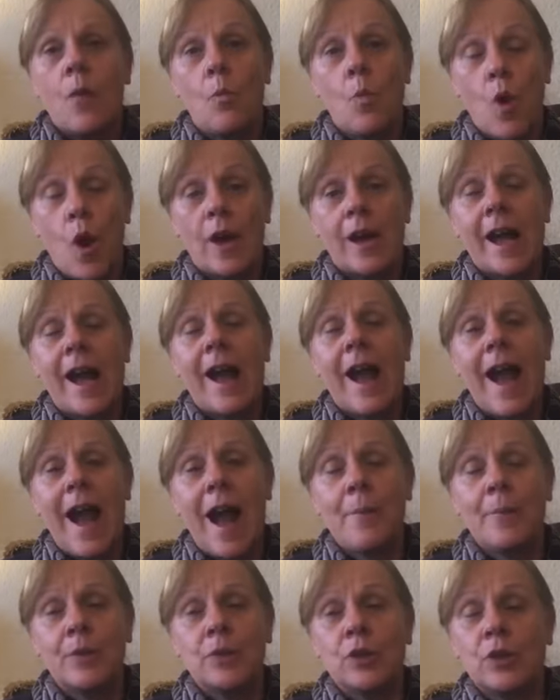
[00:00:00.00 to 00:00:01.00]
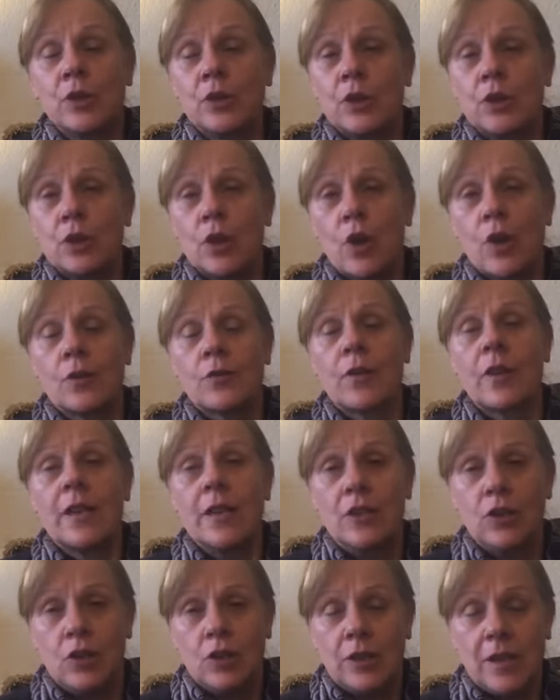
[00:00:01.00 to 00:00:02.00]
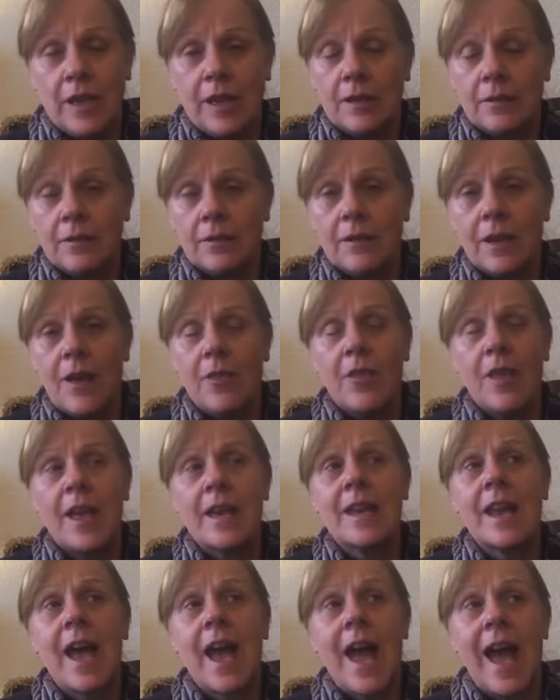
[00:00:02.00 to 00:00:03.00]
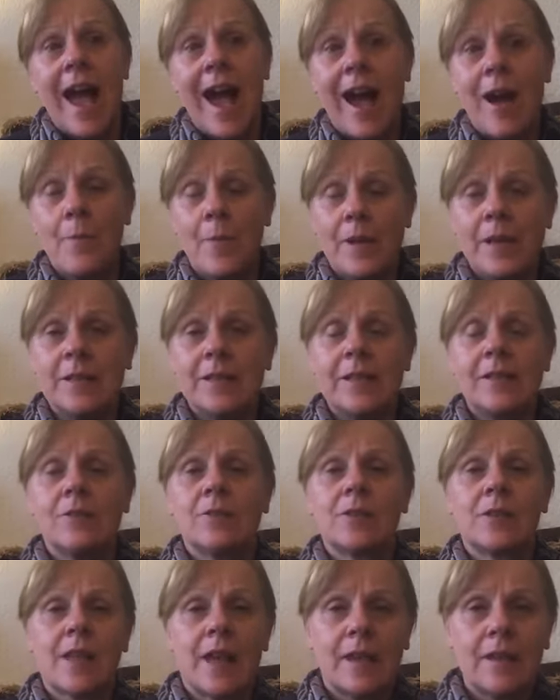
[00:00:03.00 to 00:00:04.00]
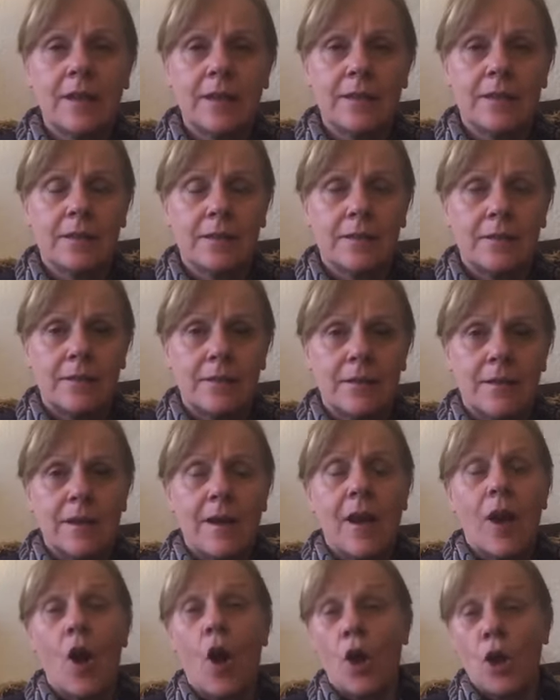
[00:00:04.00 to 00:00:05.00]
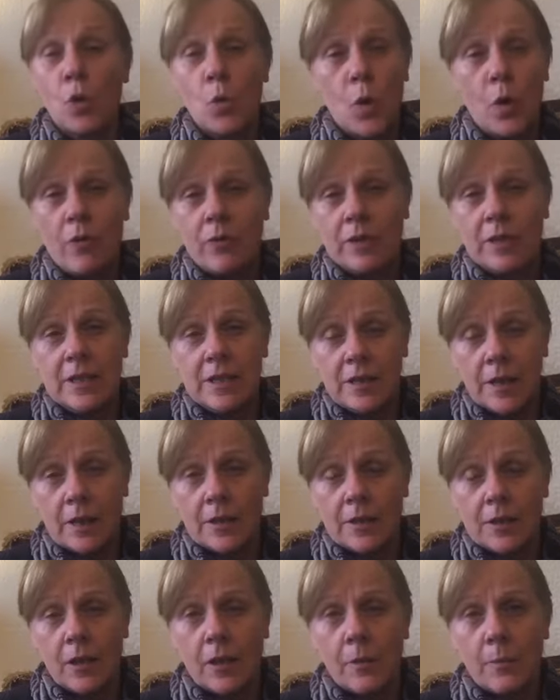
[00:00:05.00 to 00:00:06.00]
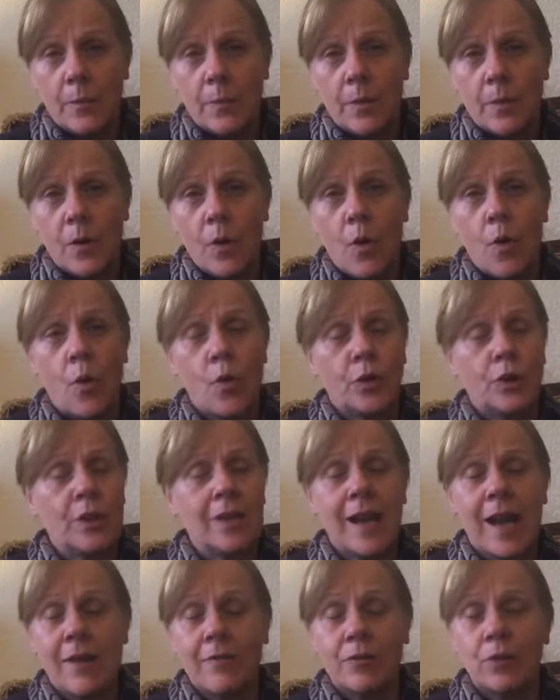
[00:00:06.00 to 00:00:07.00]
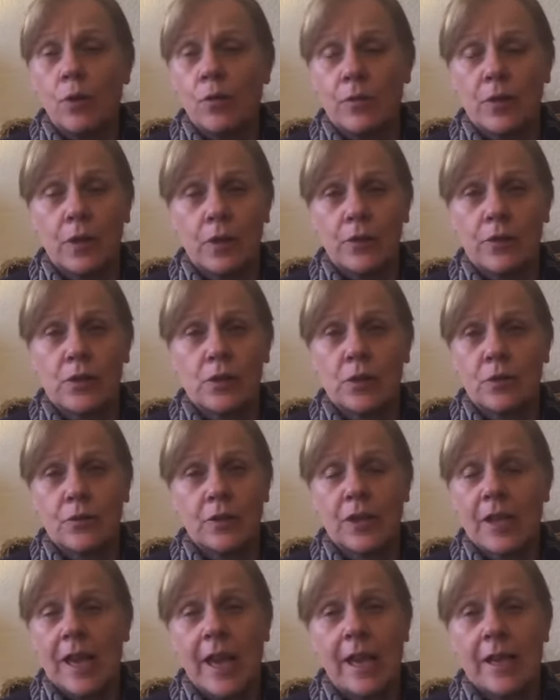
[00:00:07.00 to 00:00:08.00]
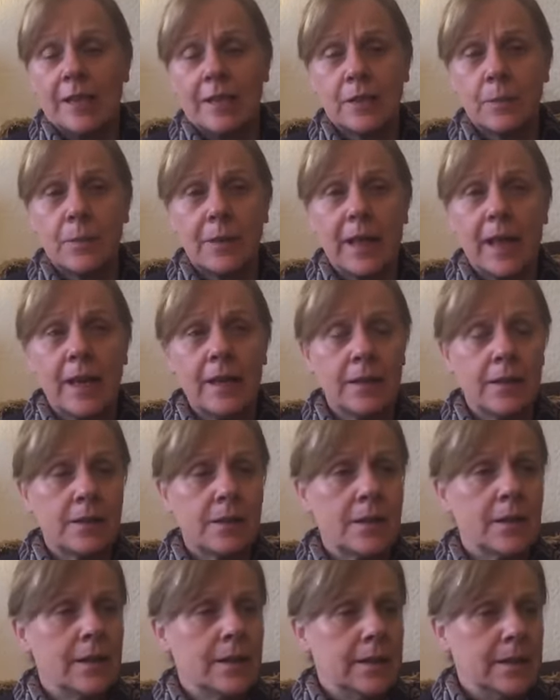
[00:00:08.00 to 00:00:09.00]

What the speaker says: Work out how much you're going to charge for each deal, and then how many deals that is. Are you already set up? Or do you have an awful lot of stuff to get into place?